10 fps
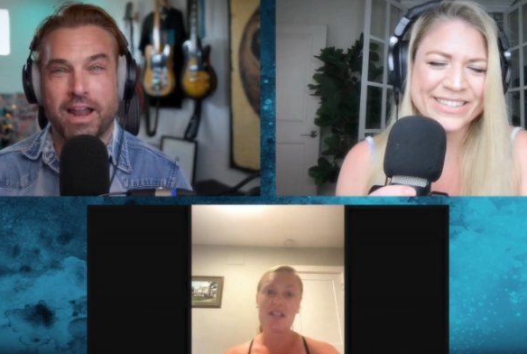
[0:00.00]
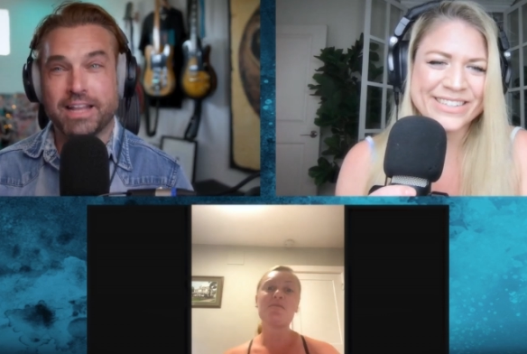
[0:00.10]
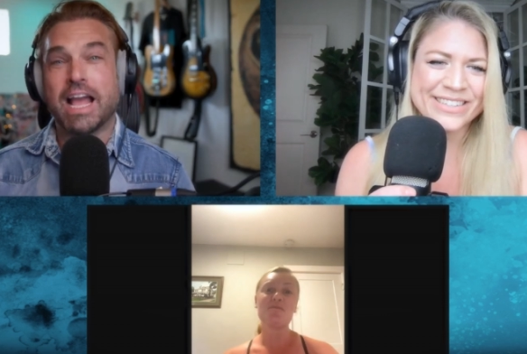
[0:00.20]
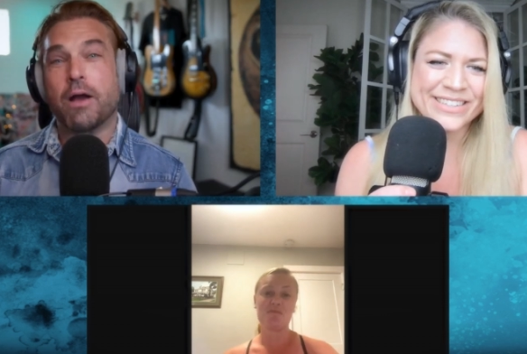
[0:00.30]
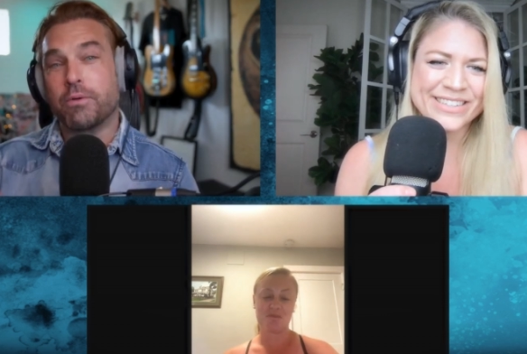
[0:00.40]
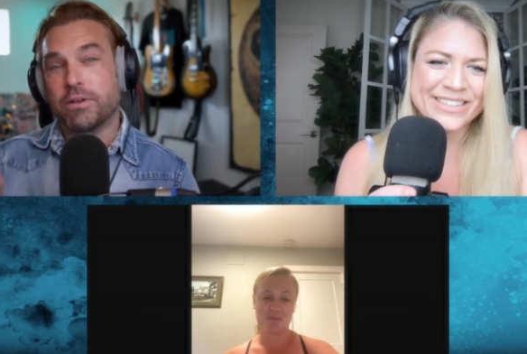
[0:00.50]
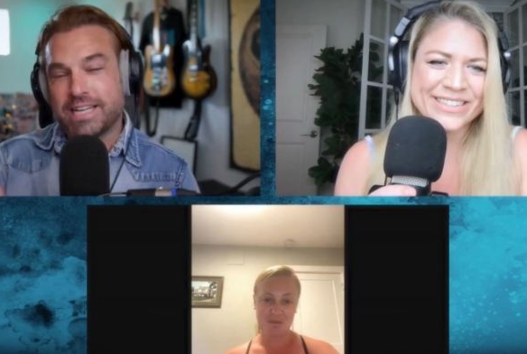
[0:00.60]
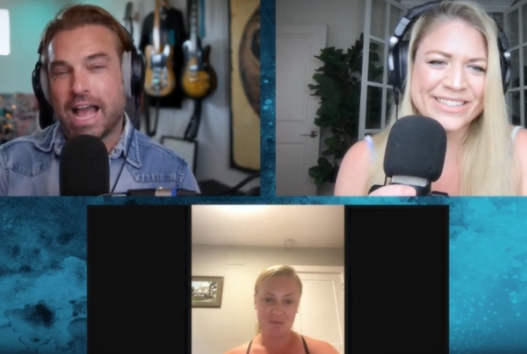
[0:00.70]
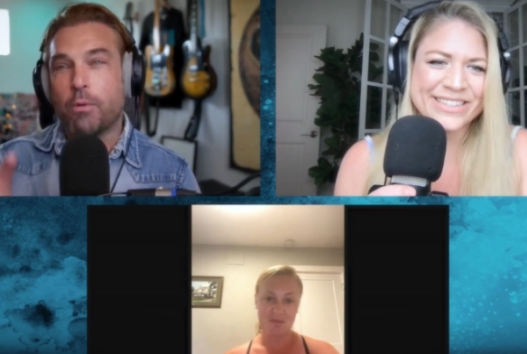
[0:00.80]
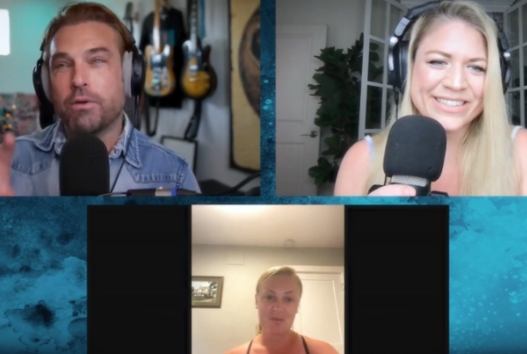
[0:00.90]
Speaker 1: Now,
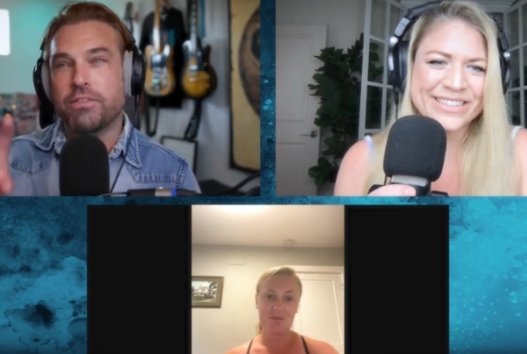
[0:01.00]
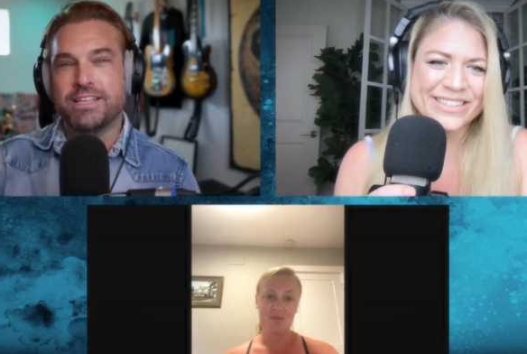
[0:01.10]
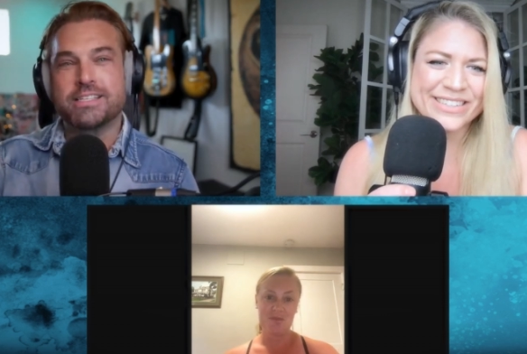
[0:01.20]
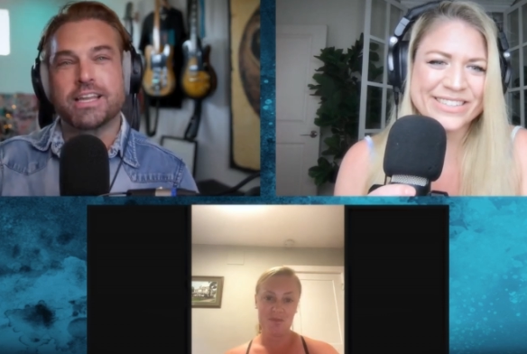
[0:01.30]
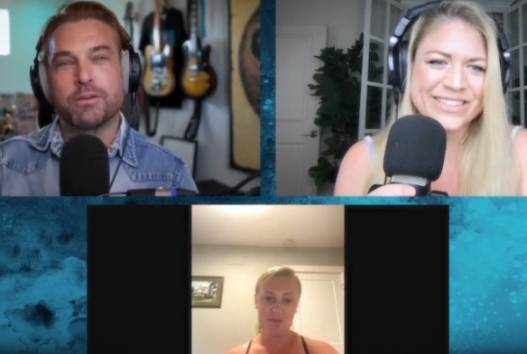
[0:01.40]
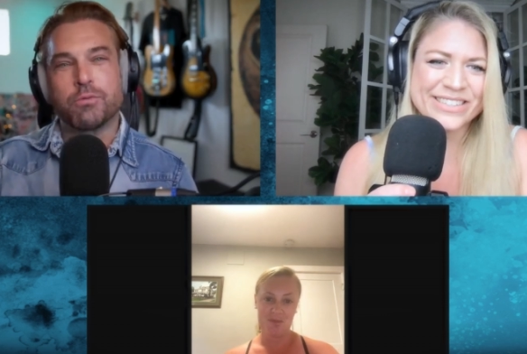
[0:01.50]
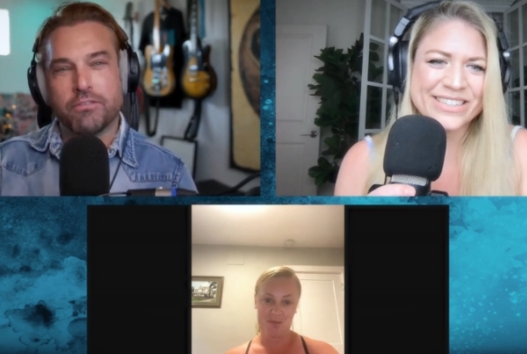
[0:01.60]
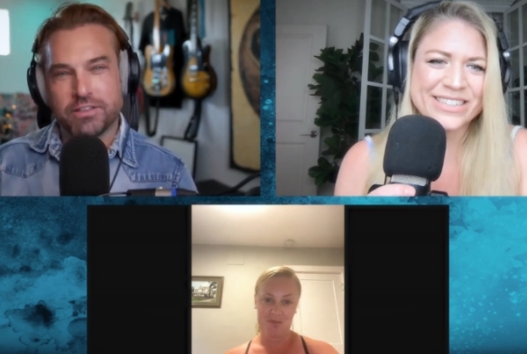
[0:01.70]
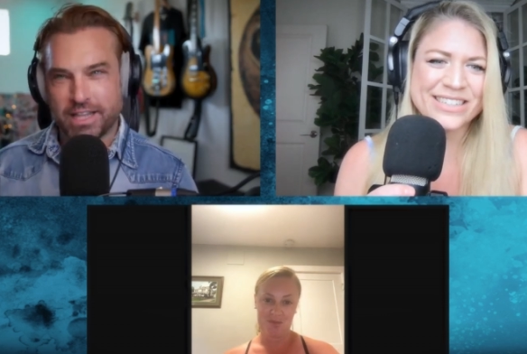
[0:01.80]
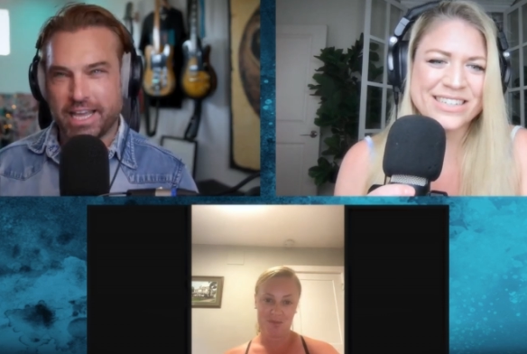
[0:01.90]
now with these like
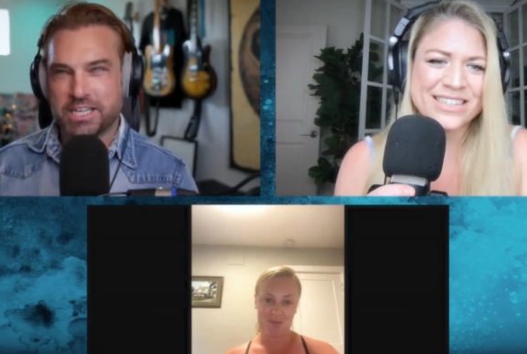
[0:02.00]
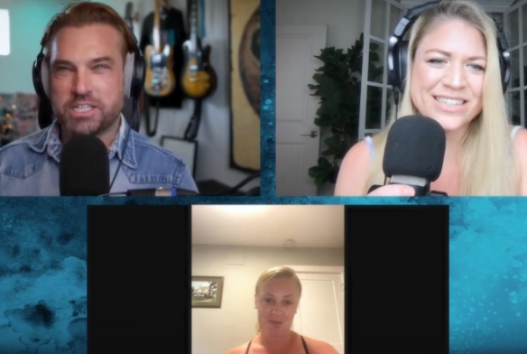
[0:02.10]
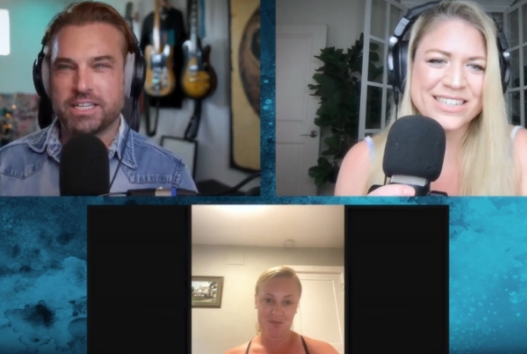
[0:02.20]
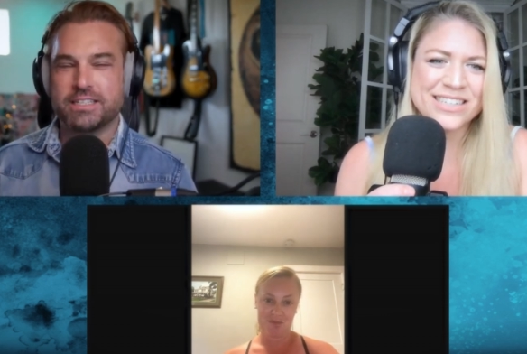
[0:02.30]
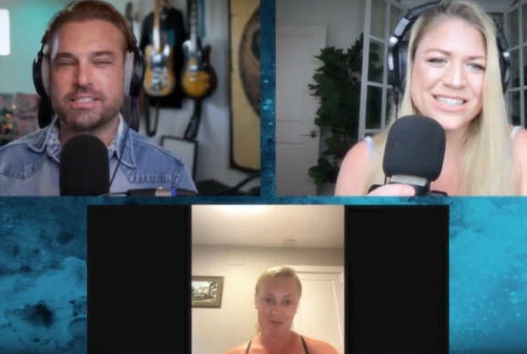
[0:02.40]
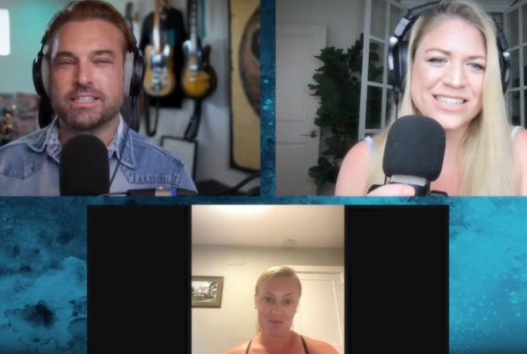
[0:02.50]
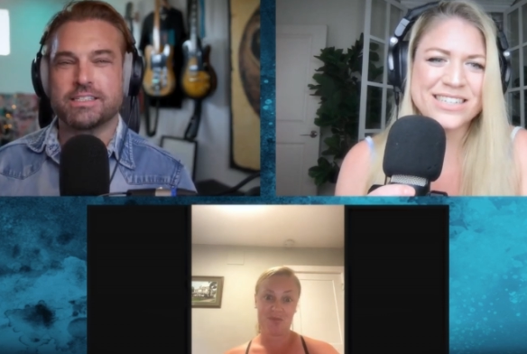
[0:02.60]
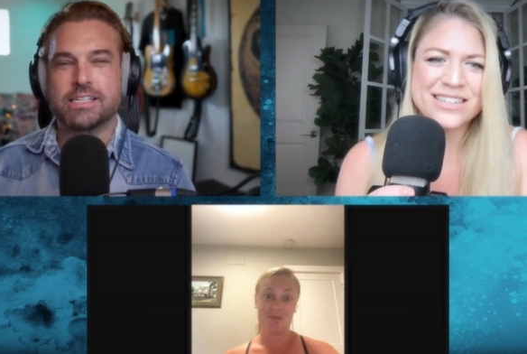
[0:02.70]
revelations and this